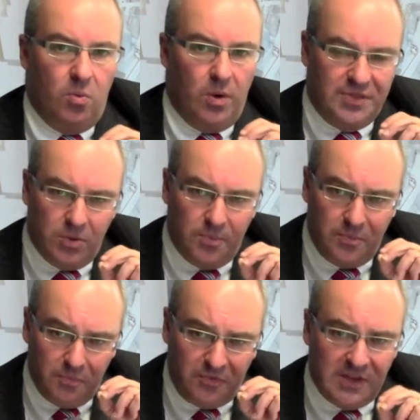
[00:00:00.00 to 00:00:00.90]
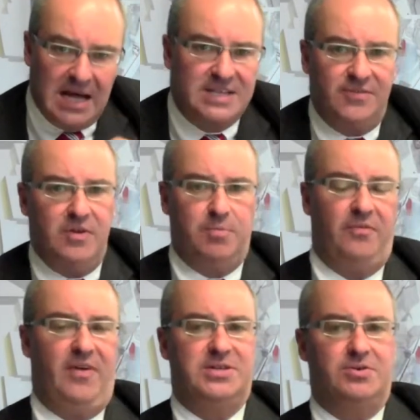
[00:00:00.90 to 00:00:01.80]
What the philosophy
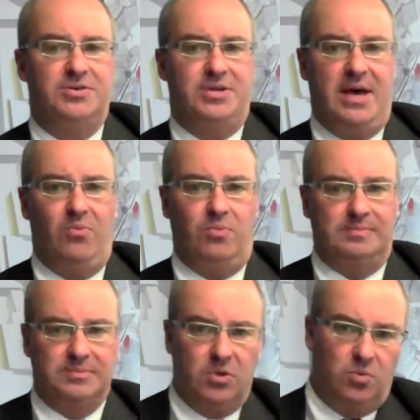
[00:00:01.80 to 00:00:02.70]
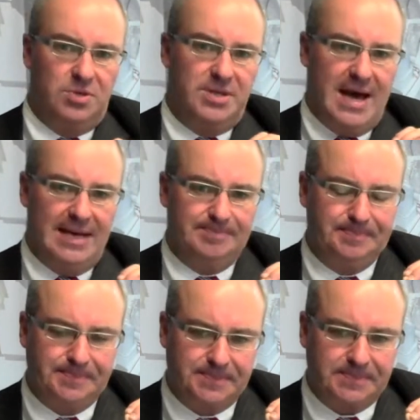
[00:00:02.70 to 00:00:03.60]
professor said was
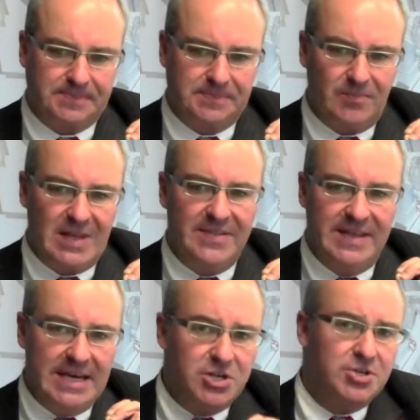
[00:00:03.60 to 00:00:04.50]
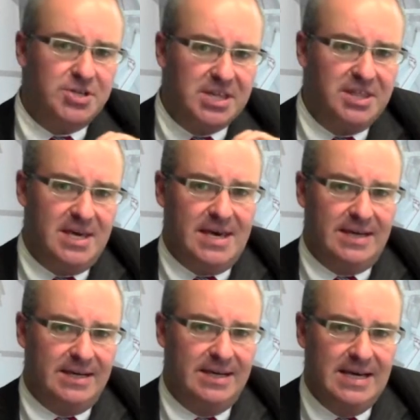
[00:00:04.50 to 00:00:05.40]
that the interesting
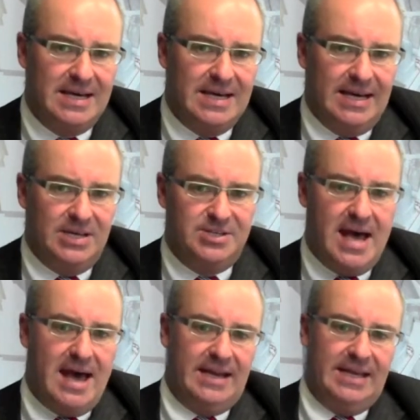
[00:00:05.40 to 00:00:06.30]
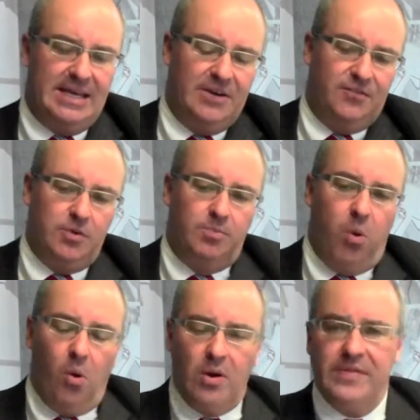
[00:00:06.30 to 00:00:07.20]
thing is that if you
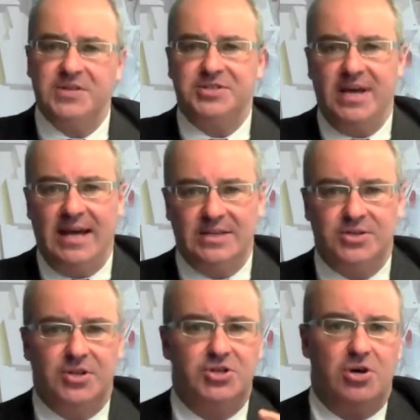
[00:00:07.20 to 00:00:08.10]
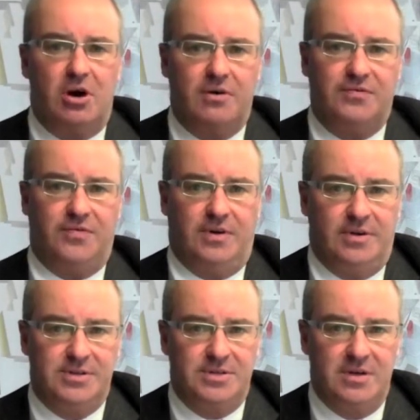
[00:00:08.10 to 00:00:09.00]
pour the sand into the jar
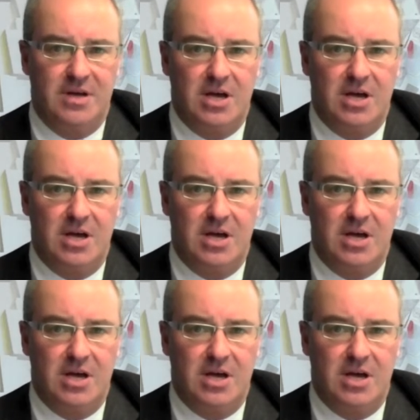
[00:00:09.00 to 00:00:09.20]
first,